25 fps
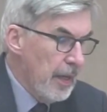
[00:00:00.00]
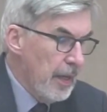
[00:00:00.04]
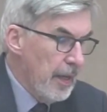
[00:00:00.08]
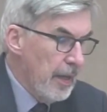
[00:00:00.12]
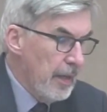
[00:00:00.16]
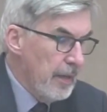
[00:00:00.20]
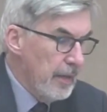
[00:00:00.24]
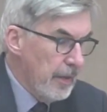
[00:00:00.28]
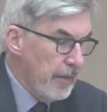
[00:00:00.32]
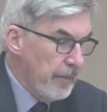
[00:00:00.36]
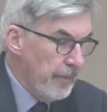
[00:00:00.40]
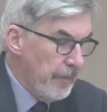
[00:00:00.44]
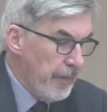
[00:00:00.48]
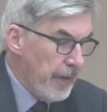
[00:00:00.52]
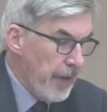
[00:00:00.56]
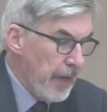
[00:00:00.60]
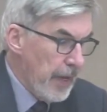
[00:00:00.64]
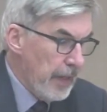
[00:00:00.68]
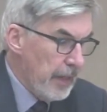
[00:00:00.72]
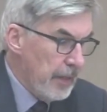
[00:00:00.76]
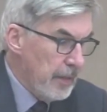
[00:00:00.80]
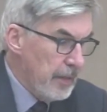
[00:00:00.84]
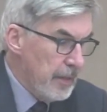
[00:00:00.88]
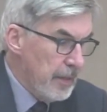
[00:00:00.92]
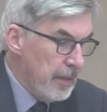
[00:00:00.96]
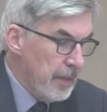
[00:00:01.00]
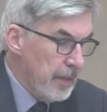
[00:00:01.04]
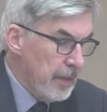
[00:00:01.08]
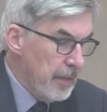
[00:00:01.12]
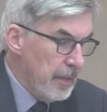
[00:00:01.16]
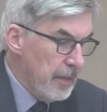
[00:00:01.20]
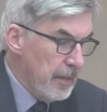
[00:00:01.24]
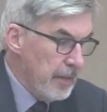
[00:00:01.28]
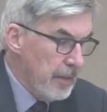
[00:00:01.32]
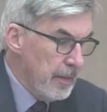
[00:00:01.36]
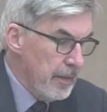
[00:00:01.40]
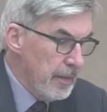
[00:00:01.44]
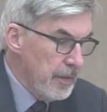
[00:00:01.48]
And in fact,
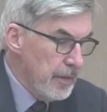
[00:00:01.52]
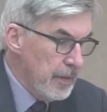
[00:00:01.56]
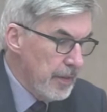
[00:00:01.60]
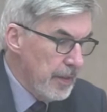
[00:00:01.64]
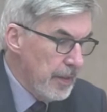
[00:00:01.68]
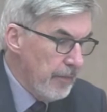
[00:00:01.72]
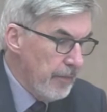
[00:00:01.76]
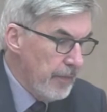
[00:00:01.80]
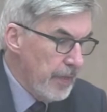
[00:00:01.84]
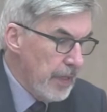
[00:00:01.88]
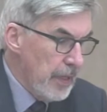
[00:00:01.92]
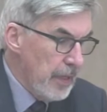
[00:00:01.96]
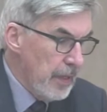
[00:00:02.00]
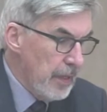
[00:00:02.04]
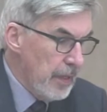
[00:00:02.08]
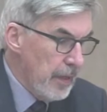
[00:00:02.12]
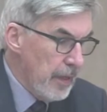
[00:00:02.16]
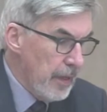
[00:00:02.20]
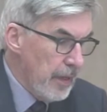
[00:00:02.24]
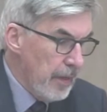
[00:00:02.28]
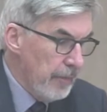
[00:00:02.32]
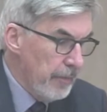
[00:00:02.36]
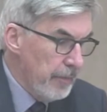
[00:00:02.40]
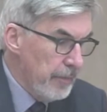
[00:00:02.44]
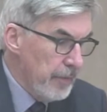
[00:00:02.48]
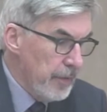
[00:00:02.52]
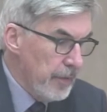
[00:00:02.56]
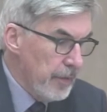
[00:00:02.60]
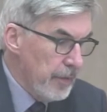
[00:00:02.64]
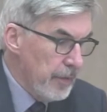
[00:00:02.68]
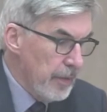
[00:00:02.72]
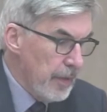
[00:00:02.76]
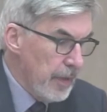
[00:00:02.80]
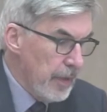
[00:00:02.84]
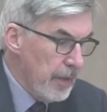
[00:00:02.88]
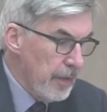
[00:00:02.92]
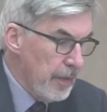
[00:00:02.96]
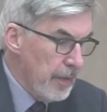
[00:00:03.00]
this evening, after
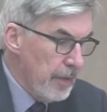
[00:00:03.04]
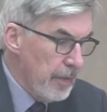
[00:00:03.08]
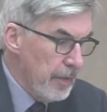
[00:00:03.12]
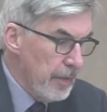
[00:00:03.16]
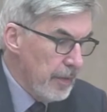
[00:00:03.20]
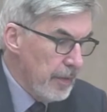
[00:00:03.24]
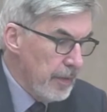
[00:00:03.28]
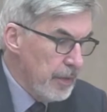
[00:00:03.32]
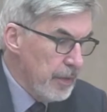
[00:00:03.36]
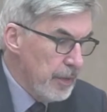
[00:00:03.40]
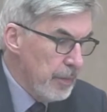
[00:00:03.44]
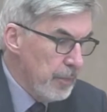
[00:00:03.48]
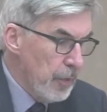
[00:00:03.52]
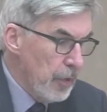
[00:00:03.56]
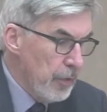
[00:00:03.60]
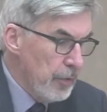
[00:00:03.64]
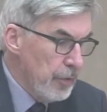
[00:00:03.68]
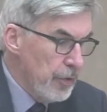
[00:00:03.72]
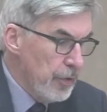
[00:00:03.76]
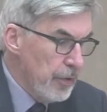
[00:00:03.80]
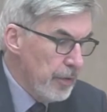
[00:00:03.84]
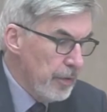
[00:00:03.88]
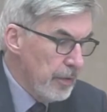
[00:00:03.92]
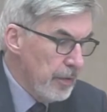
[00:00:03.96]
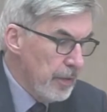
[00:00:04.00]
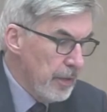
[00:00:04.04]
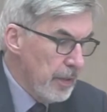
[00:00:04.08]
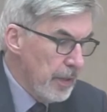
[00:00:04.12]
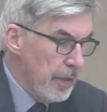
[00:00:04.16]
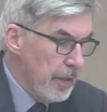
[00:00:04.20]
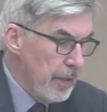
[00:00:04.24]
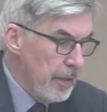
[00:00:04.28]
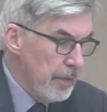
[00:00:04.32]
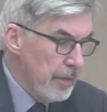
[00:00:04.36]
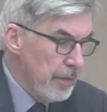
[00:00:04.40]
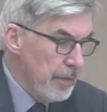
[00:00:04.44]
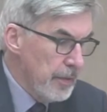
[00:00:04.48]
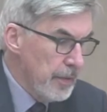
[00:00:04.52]
this motion
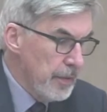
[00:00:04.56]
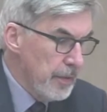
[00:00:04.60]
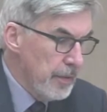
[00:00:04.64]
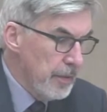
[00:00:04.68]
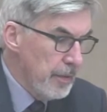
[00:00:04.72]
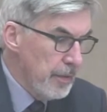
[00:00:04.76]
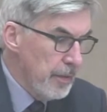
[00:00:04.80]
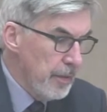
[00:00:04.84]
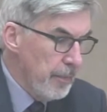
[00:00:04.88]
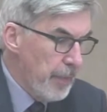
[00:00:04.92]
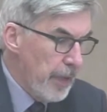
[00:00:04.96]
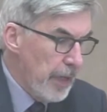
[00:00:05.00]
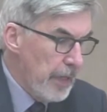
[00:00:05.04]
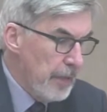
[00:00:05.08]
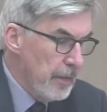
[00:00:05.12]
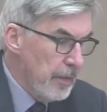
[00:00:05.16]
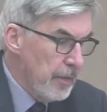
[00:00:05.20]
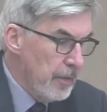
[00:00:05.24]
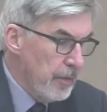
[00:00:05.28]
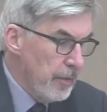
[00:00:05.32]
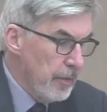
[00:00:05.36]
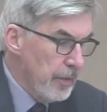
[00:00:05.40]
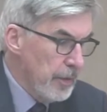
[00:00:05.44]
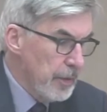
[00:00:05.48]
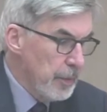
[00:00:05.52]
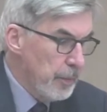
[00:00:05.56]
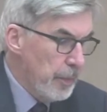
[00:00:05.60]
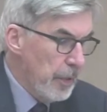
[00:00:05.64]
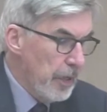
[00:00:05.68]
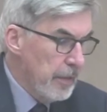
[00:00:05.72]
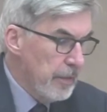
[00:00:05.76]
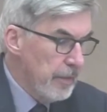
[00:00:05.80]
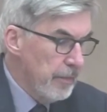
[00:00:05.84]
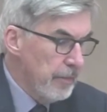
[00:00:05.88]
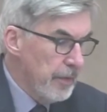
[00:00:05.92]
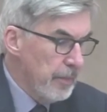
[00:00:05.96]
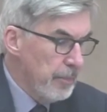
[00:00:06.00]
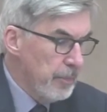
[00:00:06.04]
is debated or as part of the